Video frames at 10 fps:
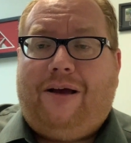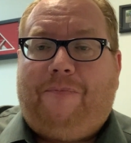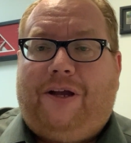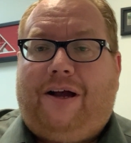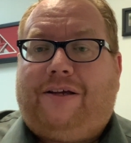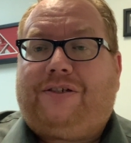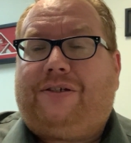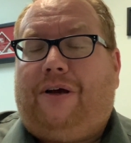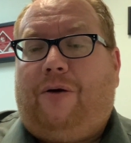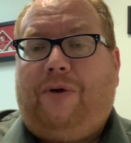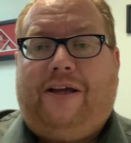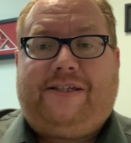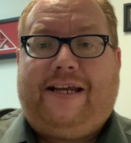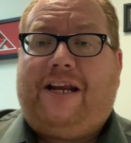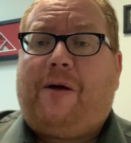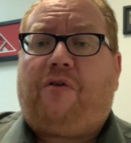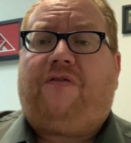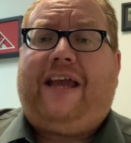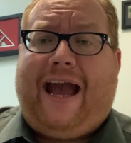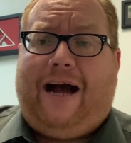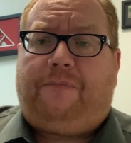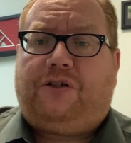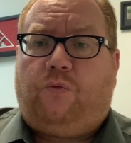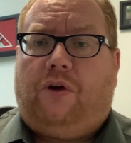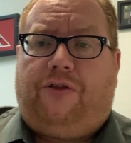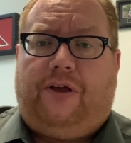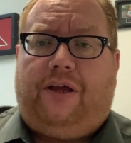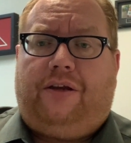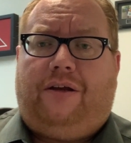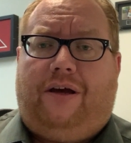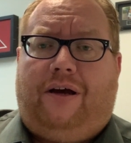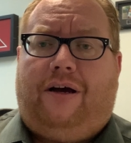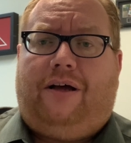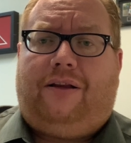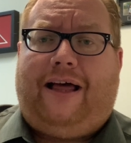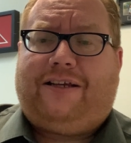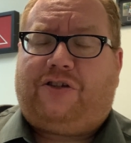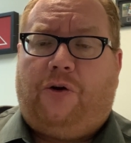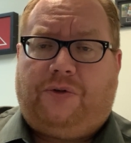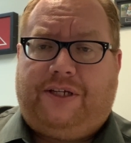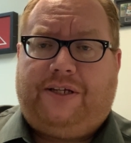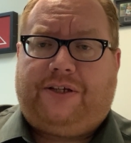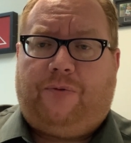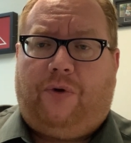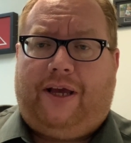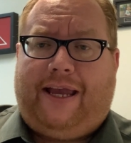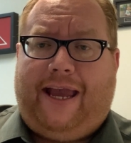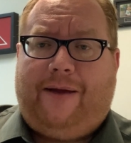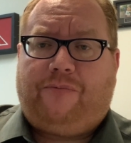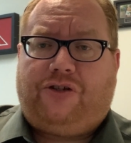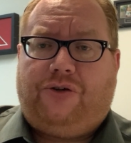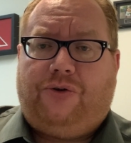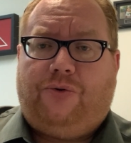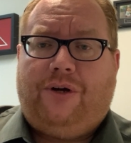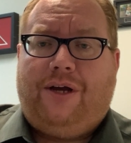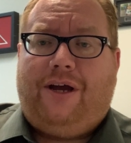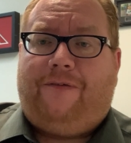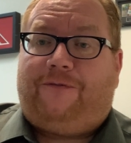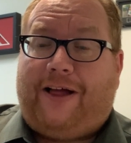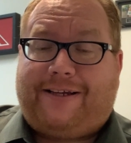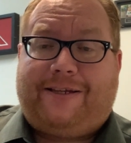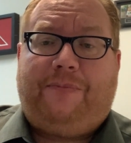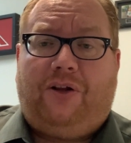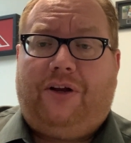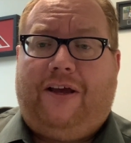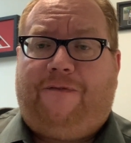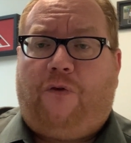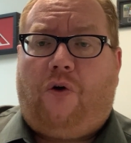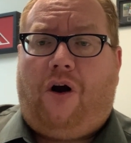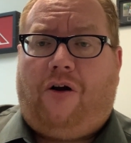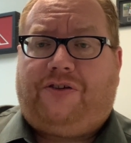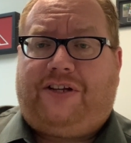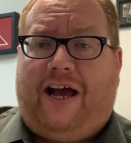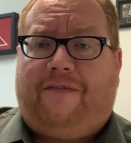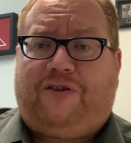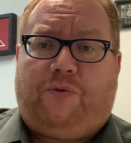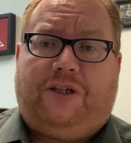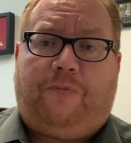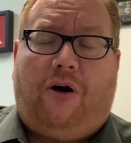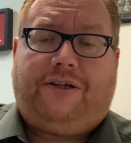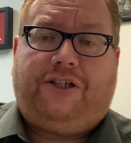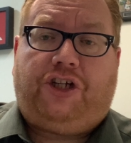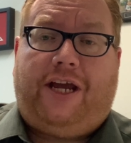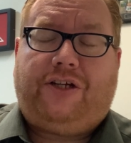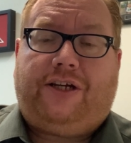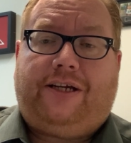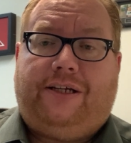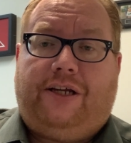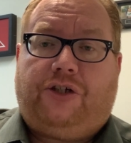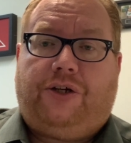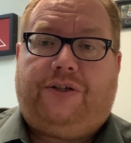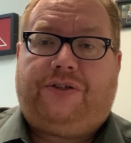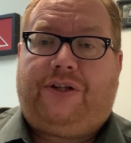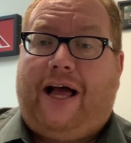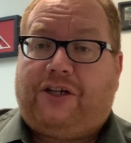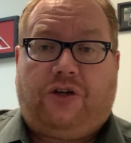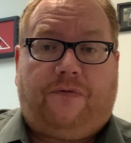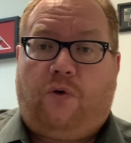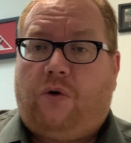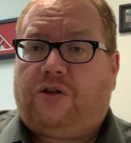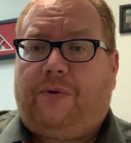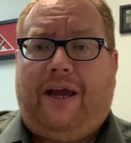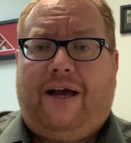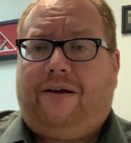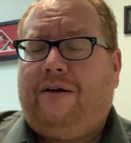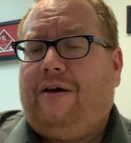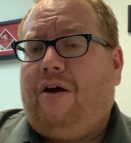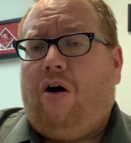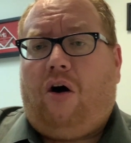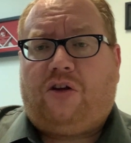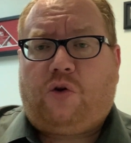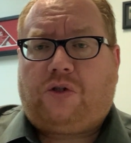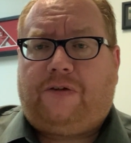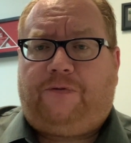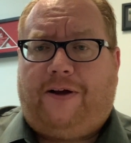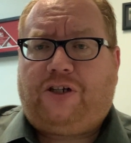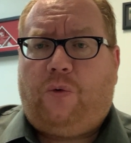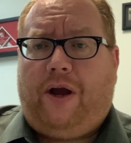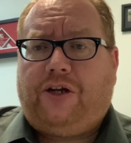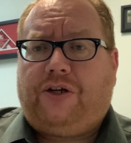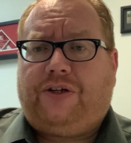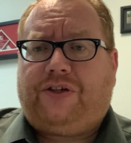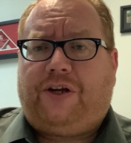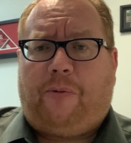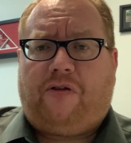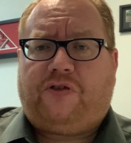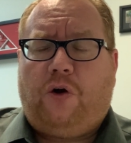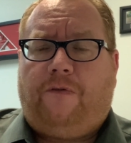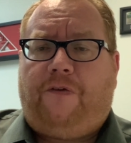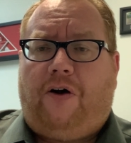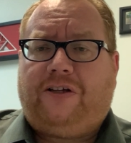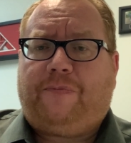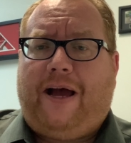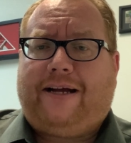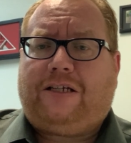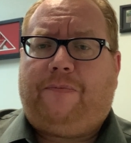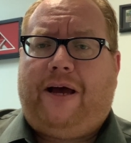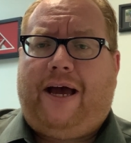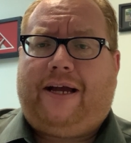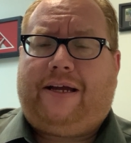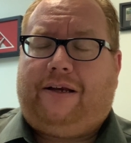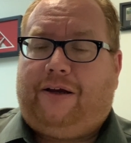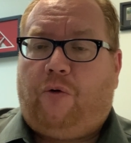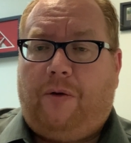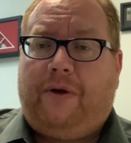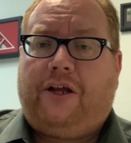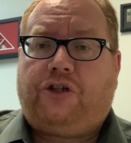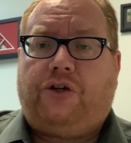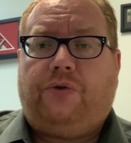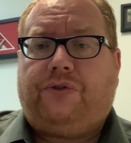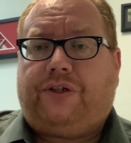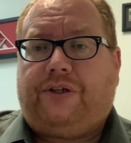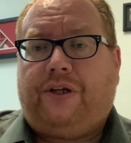because we've seen a number of gaps within last snow season when it came to flexibility for our staff to respond to changing conditions. Last year, of course, we had all sorts of fluctuations, a number of snowfalls back to back, and equipment issues,